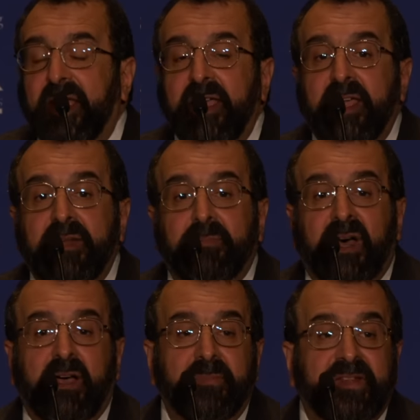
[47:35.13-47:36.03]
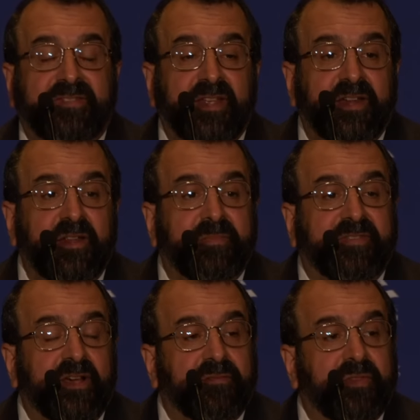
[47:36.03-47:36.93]
And Muhammad said it
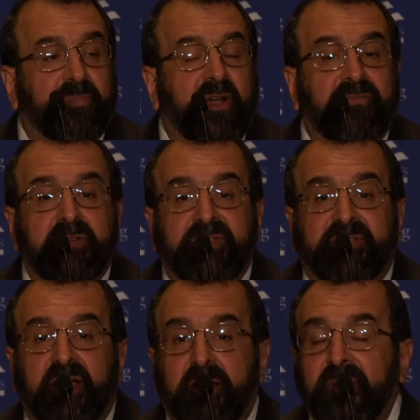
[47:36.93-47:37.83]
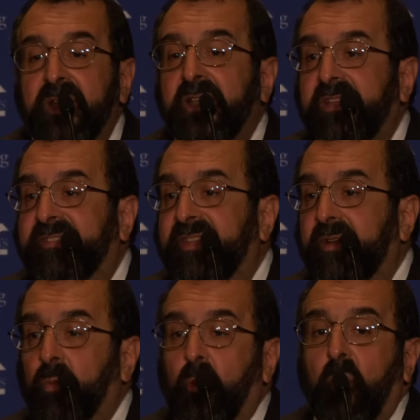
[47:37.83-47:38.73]
himself, the Prophet of Islam. He
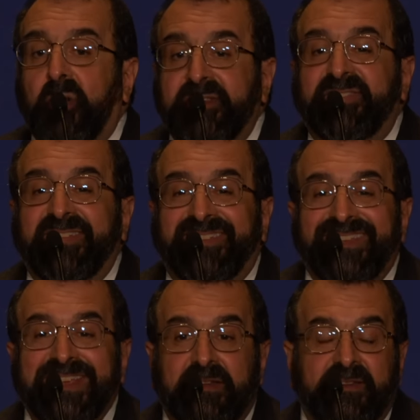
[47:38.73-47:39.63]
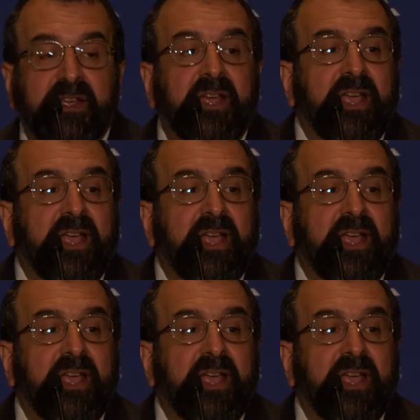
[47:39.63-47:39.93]
said, War is deceit.